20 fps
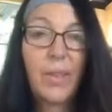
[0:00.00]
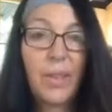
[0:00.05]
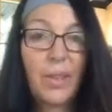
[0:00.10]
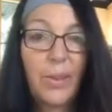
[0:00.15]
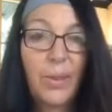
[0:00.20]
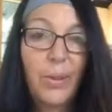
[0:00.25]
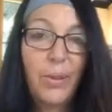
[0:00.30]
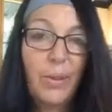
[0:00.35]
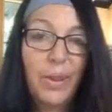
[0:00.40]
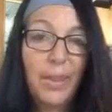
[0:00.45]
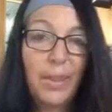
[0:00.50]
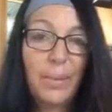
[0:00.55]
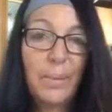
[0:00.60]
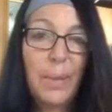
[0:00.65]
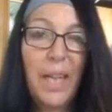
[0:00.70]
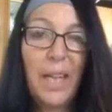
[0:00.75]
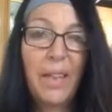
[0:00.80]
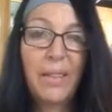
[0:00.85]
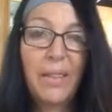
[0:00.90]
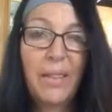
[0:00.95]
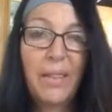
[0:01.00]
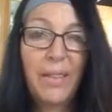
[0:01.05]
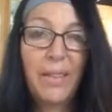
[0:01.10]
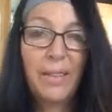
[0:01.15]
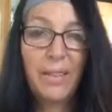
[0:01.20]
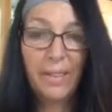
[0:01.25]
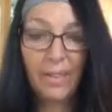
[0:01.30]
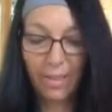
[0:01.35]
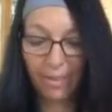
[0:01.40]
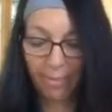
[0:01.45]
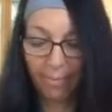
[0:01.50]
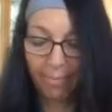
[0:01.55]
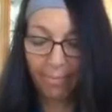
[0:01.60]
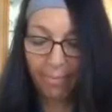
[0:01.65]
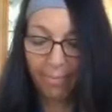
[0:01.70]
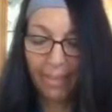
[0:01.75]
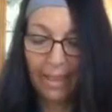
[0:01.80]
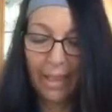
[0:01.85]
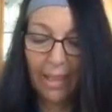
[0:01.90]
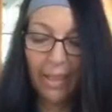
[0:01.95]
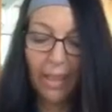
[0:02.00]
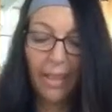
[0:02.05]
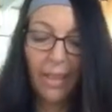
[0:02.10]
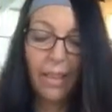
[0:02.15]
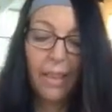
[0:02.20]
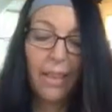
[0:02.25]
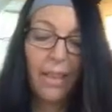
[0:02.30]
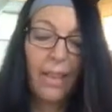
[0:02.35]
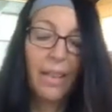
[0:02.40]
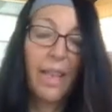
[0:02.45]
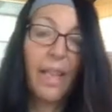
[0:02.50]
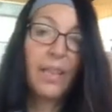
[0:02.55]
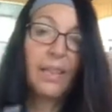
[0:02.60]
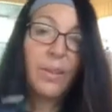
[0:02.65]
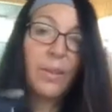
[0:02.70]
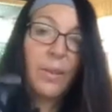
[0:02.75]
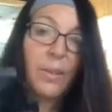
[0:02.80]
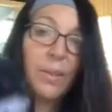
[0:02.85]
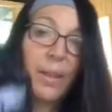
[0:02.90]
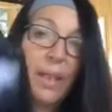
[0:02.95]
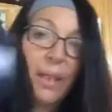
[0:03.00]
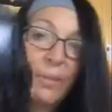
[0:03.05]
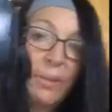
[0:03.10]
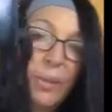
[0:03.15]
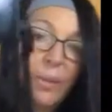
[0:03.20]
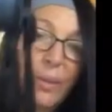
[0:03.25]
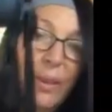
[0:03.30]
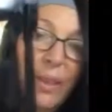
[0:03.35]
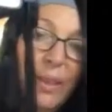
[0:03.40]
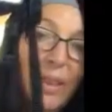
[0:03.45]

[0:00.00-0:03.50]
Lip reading: the truth of the matter is, that's who I was